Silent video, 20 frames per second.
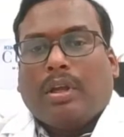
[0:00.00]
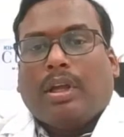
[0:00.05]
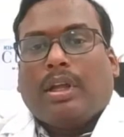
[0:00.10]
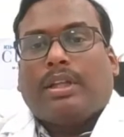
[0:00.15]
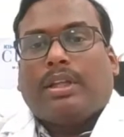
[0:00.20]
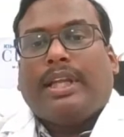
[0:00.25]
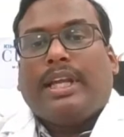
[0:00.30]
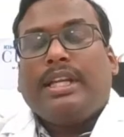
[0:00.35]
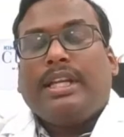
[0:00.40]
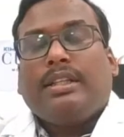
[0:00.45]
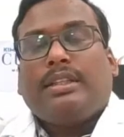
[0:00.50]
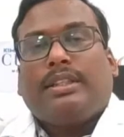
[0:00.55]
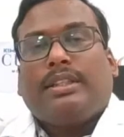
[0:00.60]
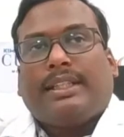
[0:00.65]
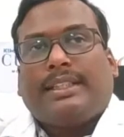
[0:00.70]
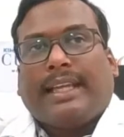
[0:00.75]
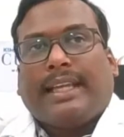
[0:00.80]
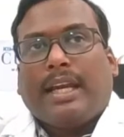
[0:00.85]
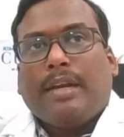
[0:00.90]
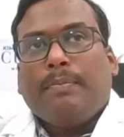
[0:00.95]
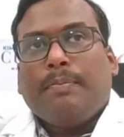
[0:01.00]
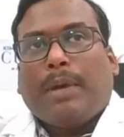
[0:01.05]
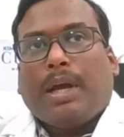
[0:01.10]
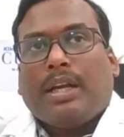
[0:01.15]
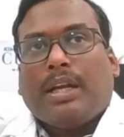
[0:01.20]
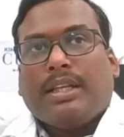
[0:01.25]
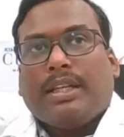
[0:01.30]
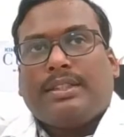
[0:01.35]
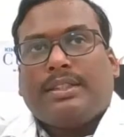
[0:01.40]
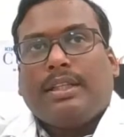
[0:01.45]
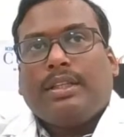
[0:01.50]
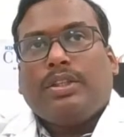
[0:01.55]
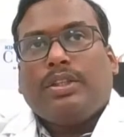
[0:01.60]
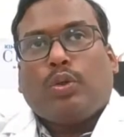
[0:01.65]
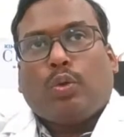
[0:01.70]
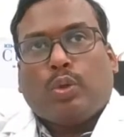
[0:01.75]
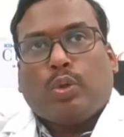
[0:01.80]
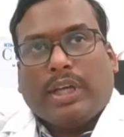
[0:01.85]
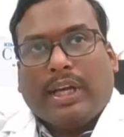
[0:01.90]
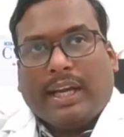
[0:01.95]
Then the second part is the
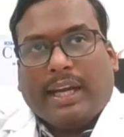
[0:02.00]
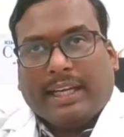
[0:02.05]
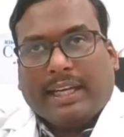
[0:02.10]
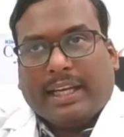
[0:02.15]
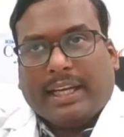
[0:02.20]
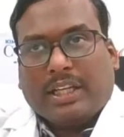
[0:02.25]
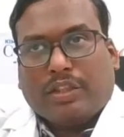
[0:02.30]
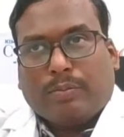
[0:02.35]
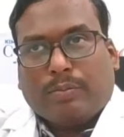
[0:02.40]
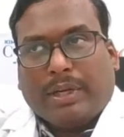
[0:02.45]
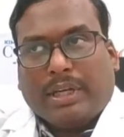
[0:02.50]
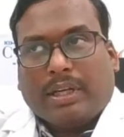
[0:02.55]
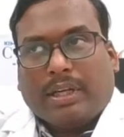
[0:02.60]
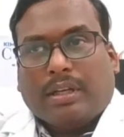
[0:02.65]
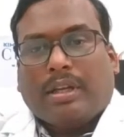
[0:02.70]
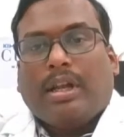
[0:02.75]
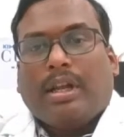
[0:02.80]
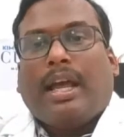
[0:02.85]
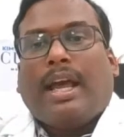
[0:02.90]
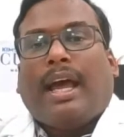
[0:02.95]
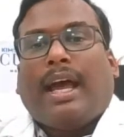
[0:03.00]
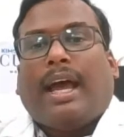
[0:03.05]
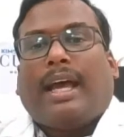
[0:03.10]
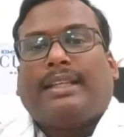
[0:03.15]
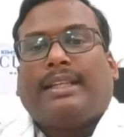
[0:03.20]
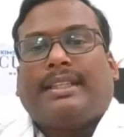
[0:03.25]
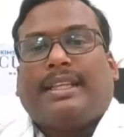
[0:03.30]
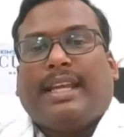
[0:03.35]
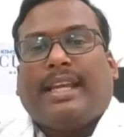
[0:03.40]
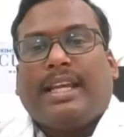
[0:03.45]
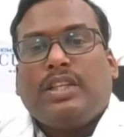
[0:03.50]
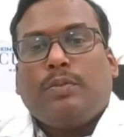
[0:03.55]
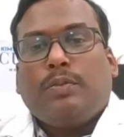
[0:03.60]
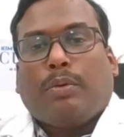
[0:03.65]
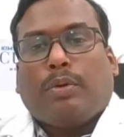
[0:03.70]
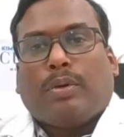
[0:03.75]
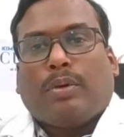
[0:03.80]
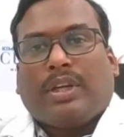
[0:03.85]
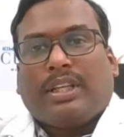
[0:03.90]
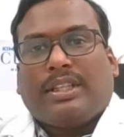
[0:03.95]
social engagement. As age
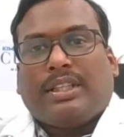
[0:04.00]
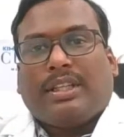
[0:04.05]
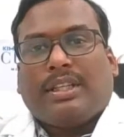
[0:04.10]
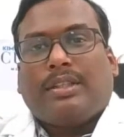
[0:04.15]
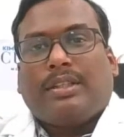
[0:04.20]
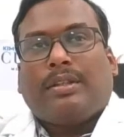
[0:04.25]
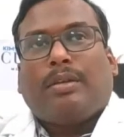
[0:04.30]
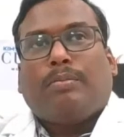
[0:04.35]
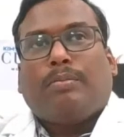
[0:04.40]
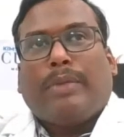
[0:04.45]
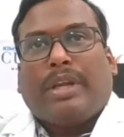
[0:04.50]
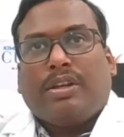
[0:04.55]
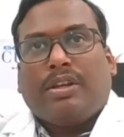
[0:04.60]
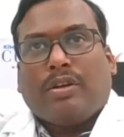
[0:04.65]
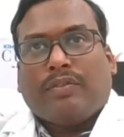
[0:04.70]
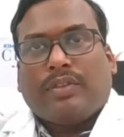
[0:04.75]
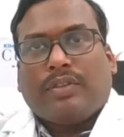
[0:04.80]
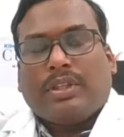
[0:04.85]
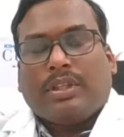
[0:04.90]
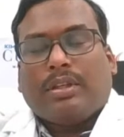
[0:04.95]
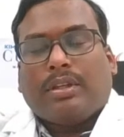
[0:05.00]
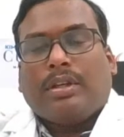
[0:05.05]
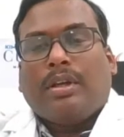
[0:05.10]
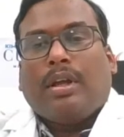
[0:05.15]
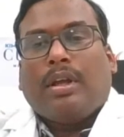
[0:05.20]
progresses, many of the